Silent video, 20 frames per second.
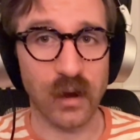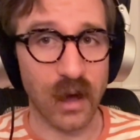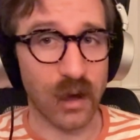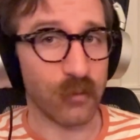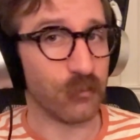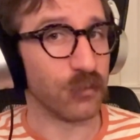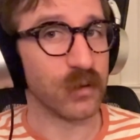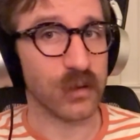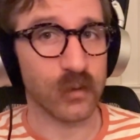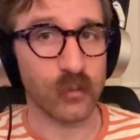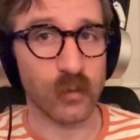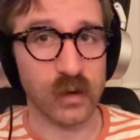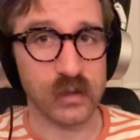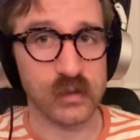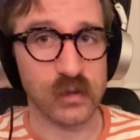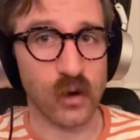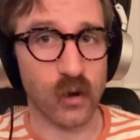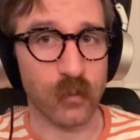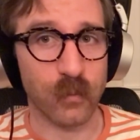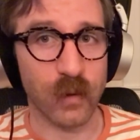I really want to
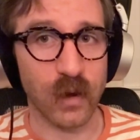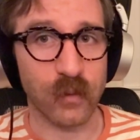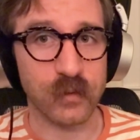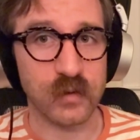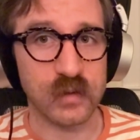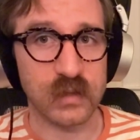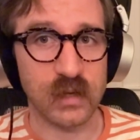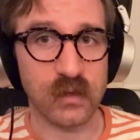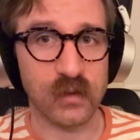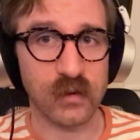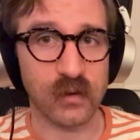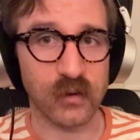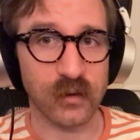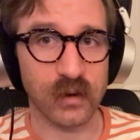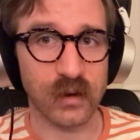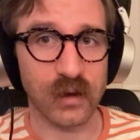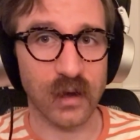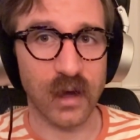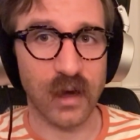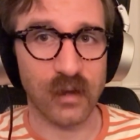talk about music
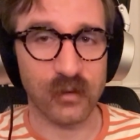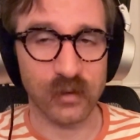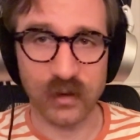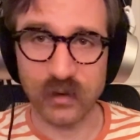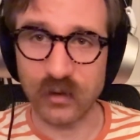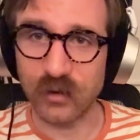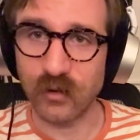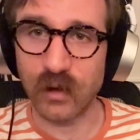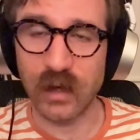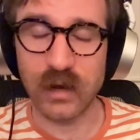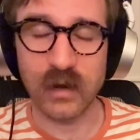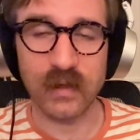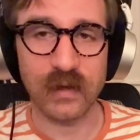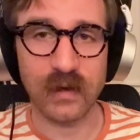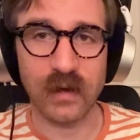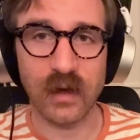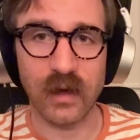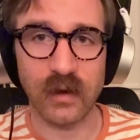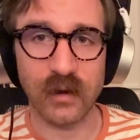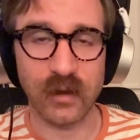theory. I'll let you know anything
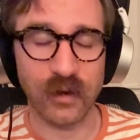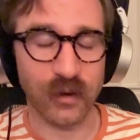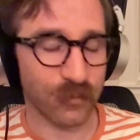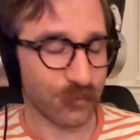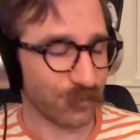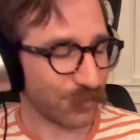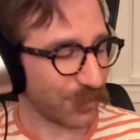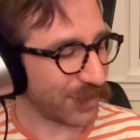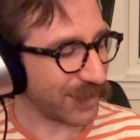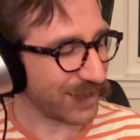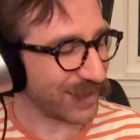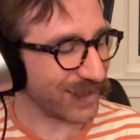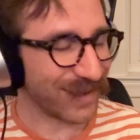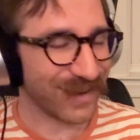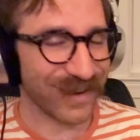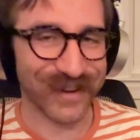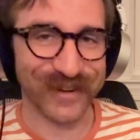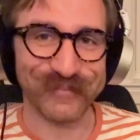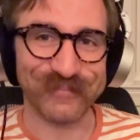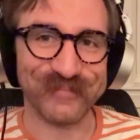I know. But
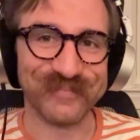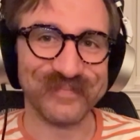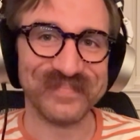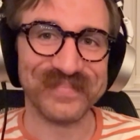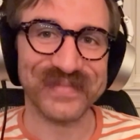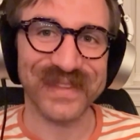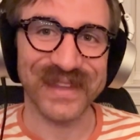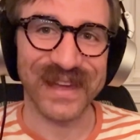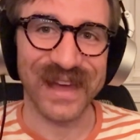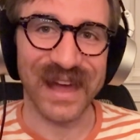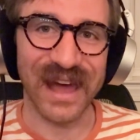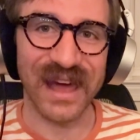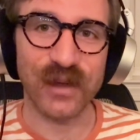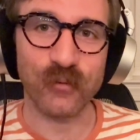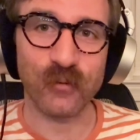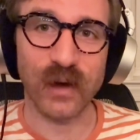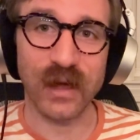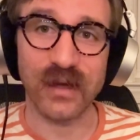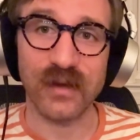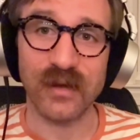
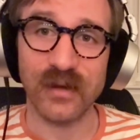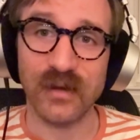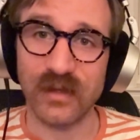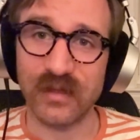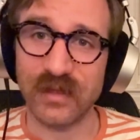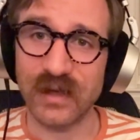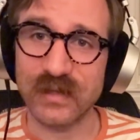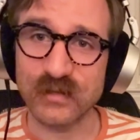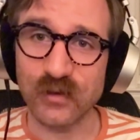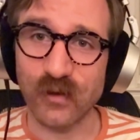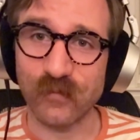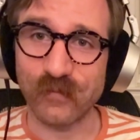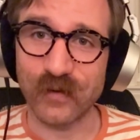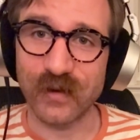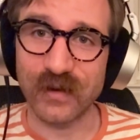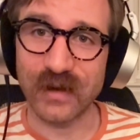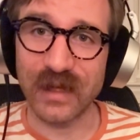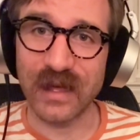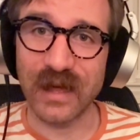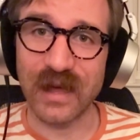anyway, that's all for
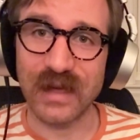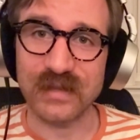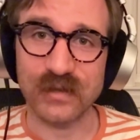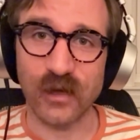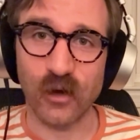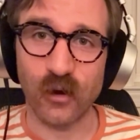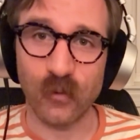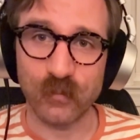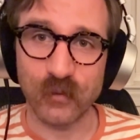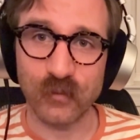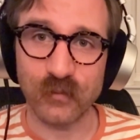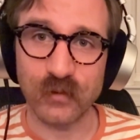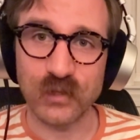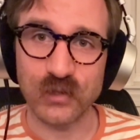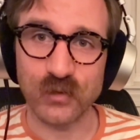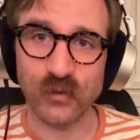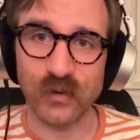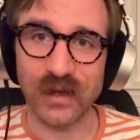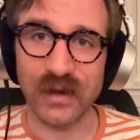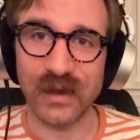today, guys. I hope you
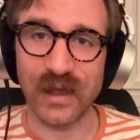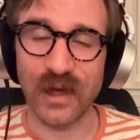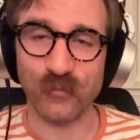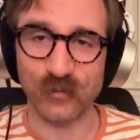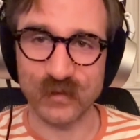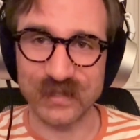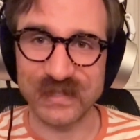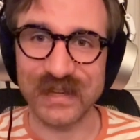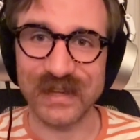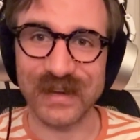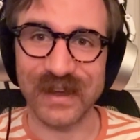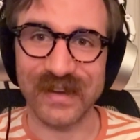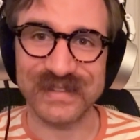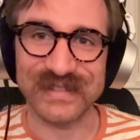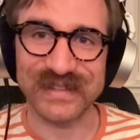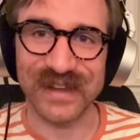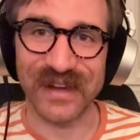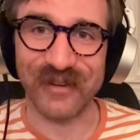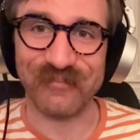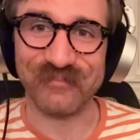enjoyed, and we'll see you next
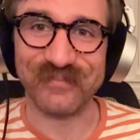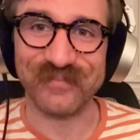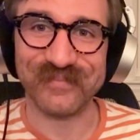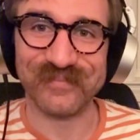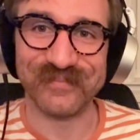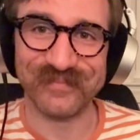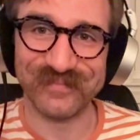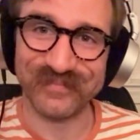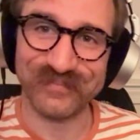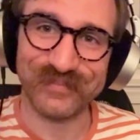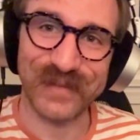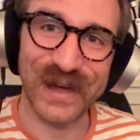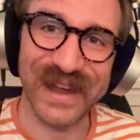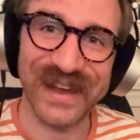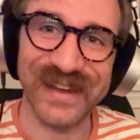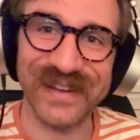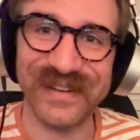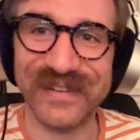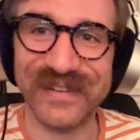time. Bye.